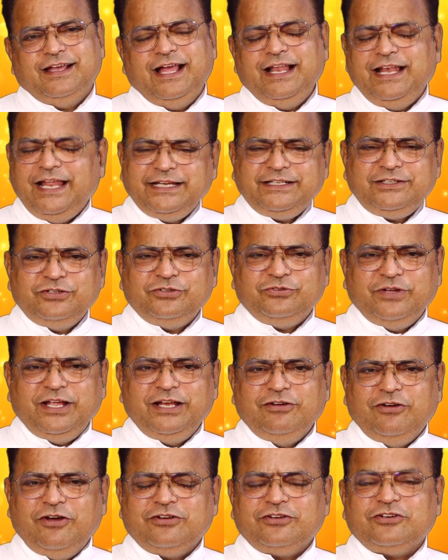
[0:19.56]
I like to
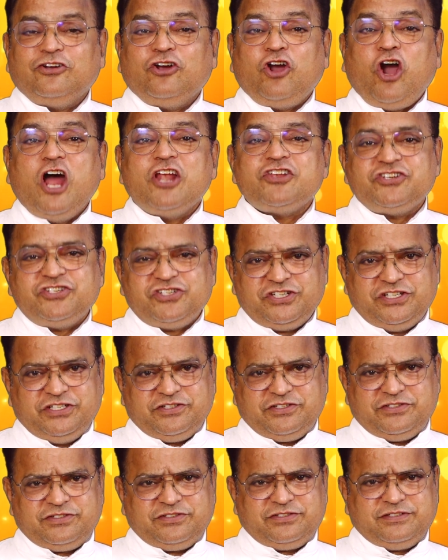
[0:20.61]
dwell on
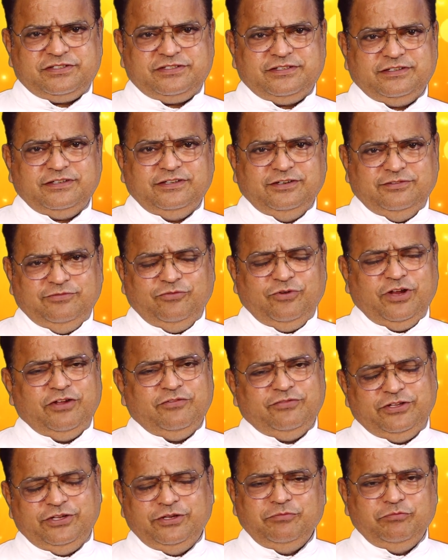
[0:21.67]
conscience. Now, one
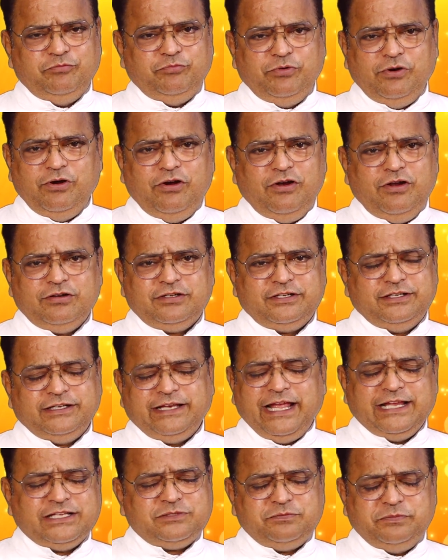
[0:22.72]
of the
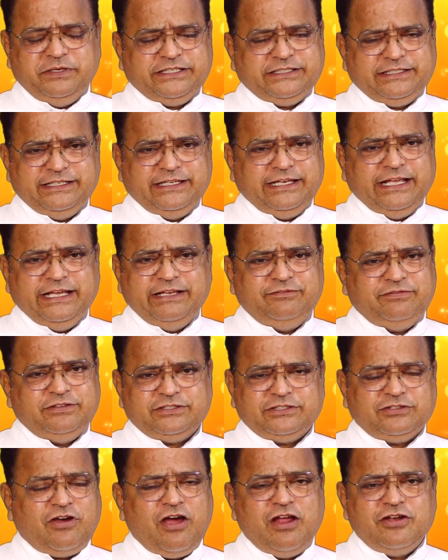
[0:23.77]
important aspects in life
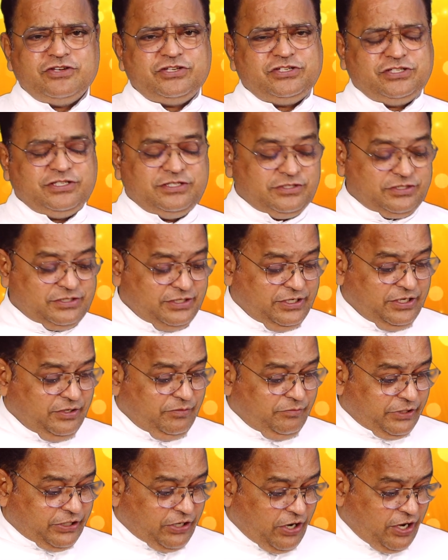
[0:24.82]
is conscience,
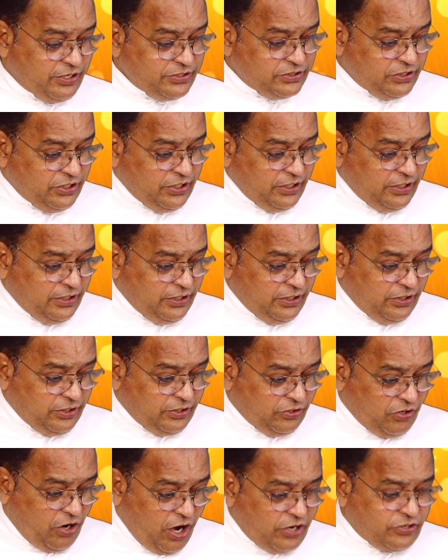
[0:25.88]
because
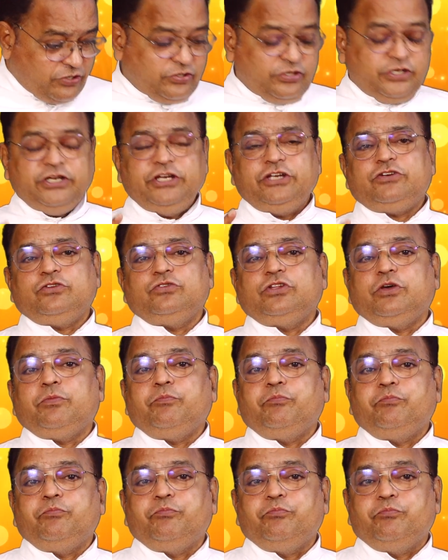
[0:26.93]
contrary to
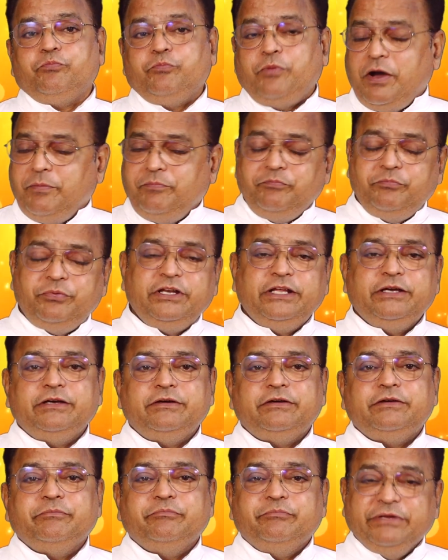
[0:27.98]
the
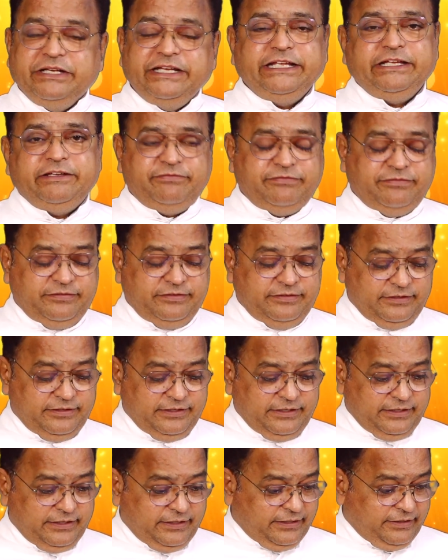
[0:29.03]
popular belief,
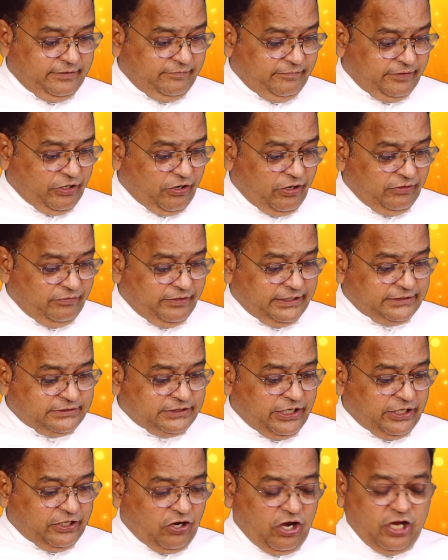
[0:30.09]
we always
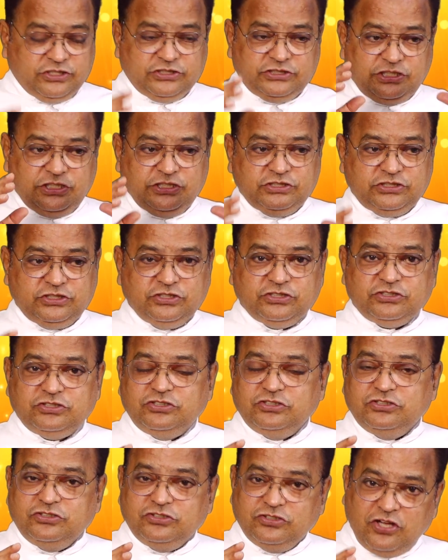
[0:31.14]
say conscience
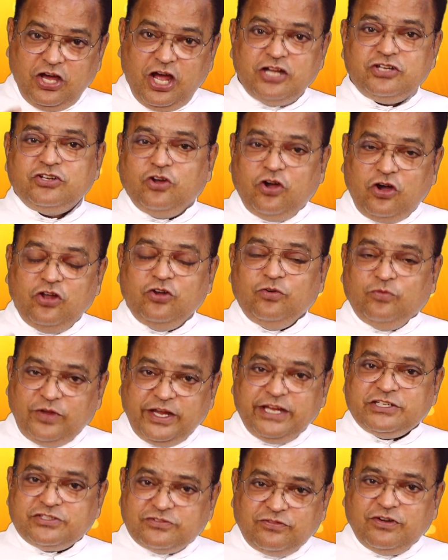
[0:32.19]
is not
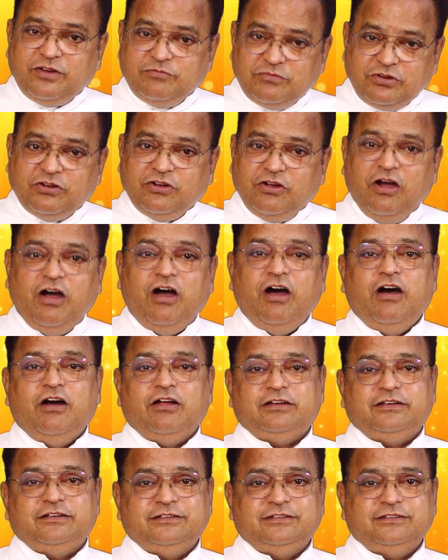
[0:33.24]
always from
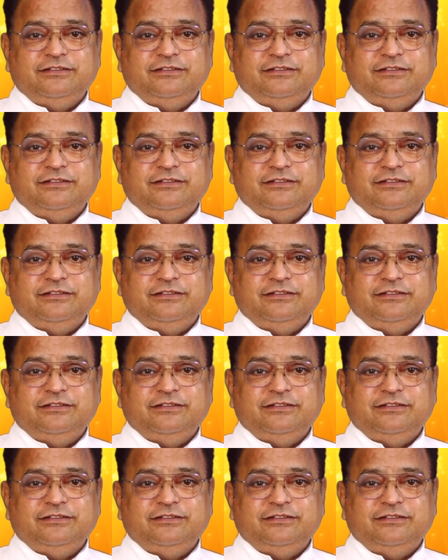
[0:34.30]
God.